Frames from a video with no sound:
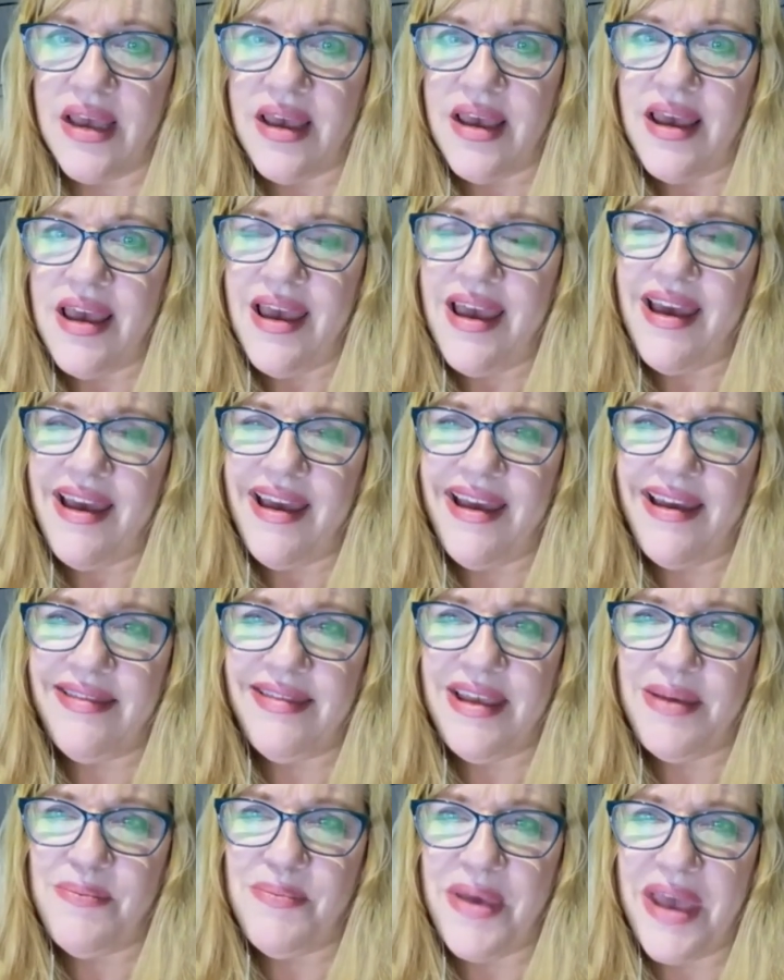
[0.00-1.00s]
And then
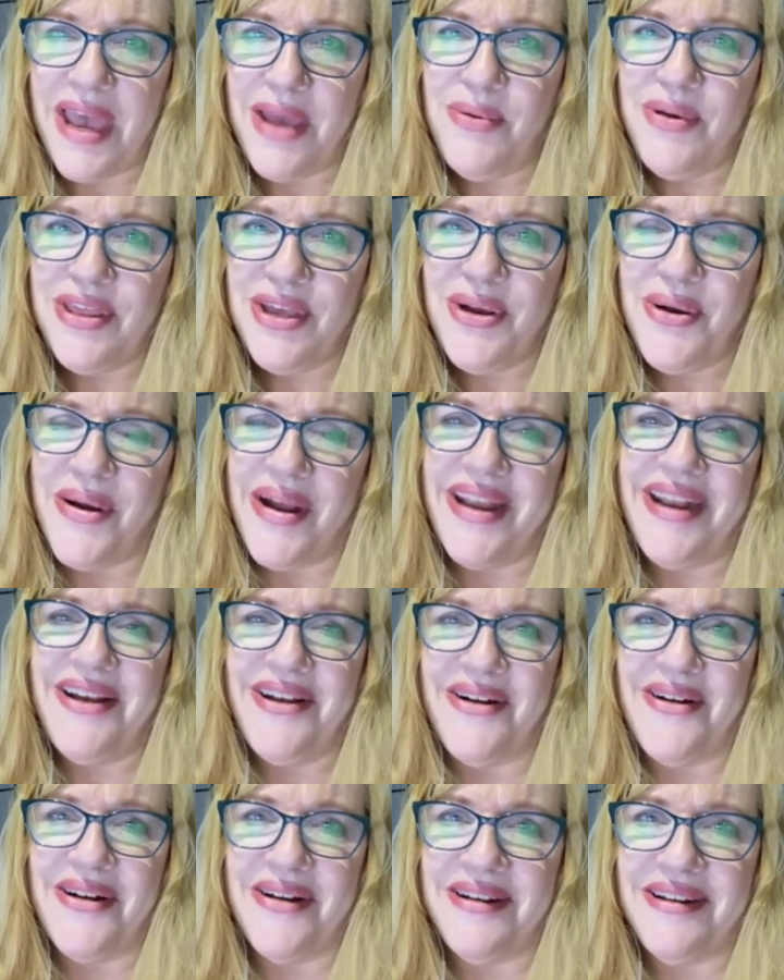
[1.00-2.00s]
pay with a credit card.
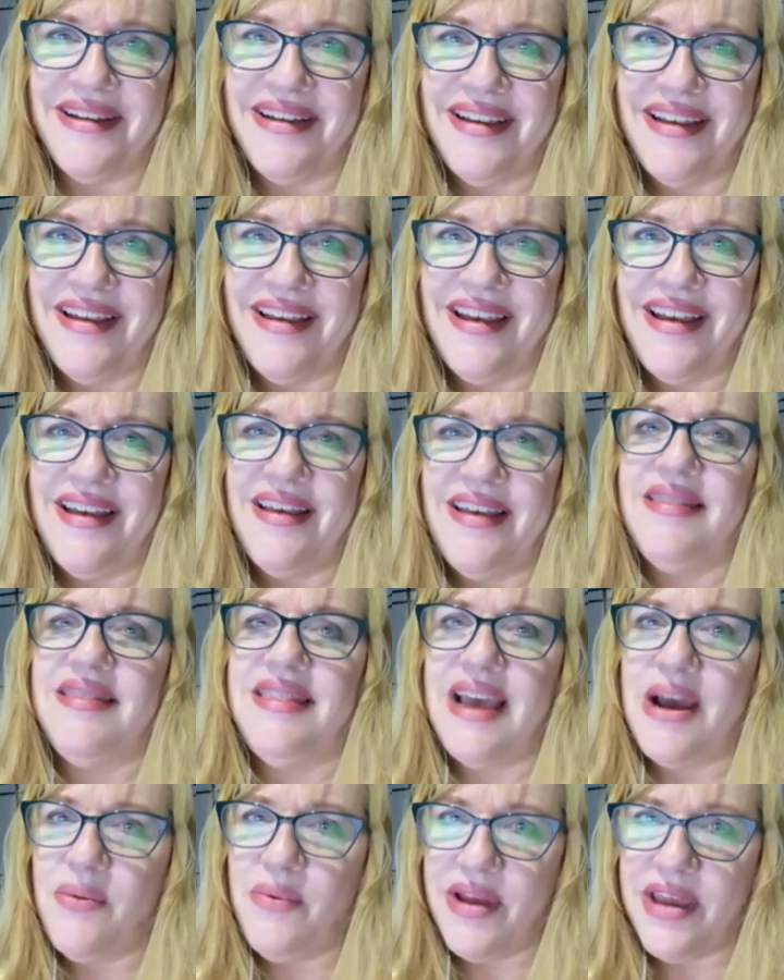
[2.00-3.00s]
That
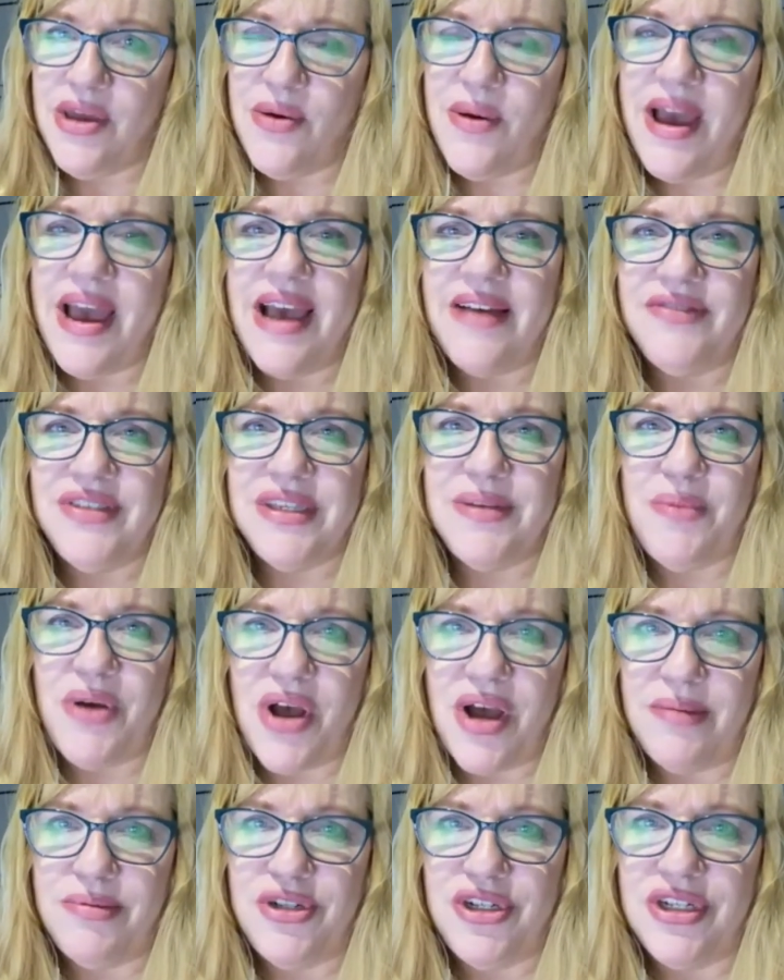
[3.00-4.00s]
way you have some
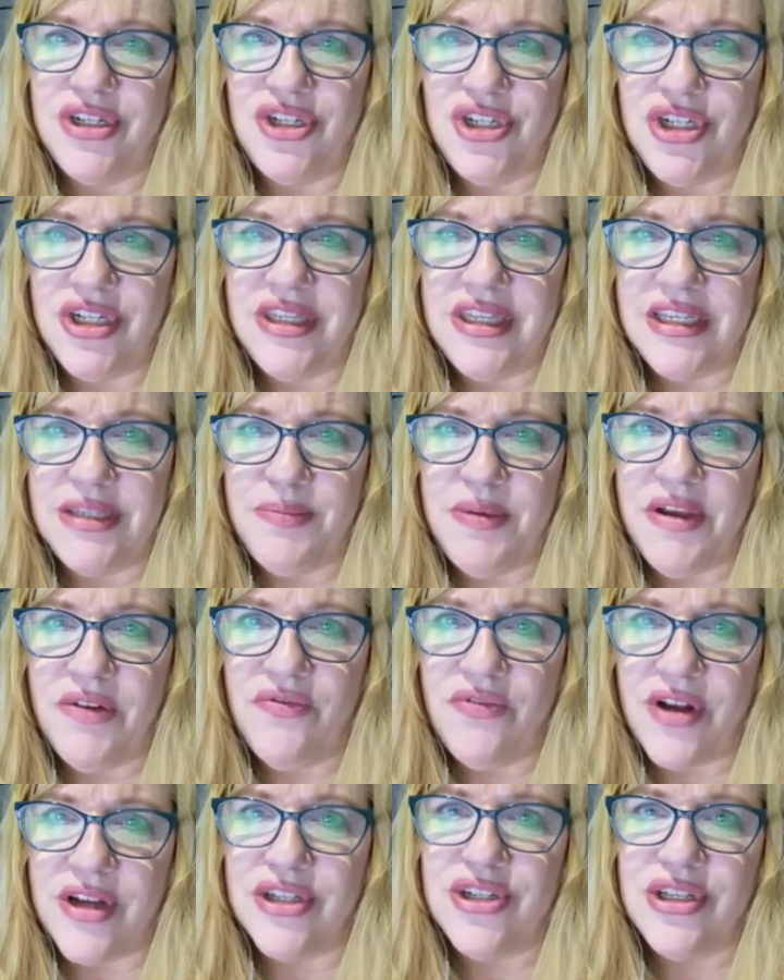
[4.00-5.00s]
options should this be a
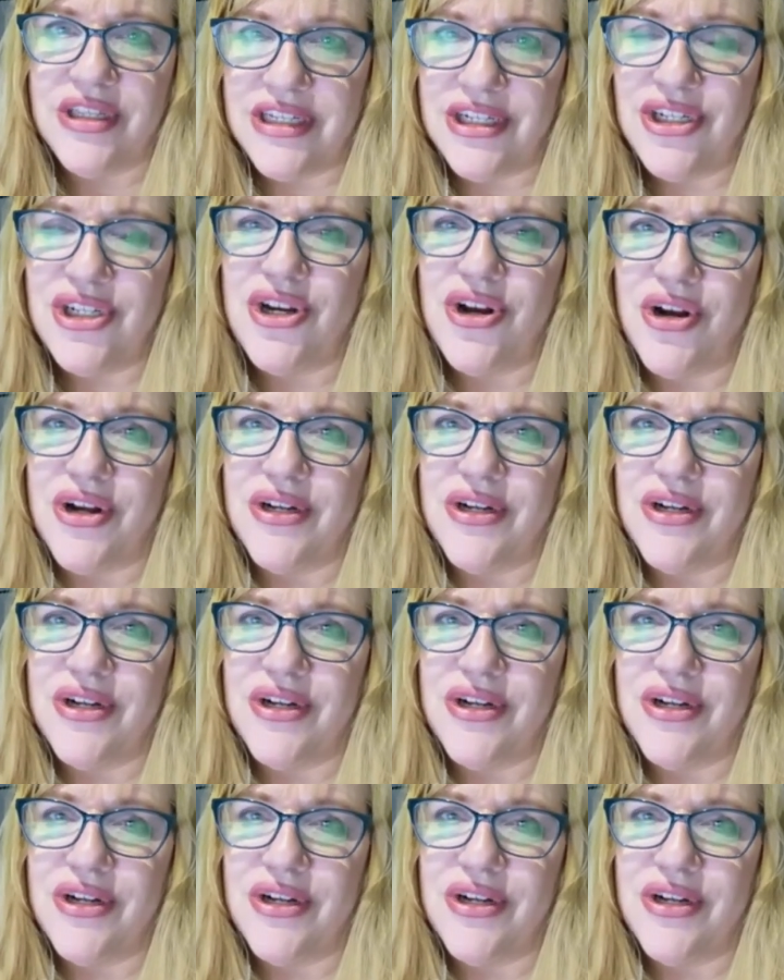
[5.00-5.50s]
fraudulent charge.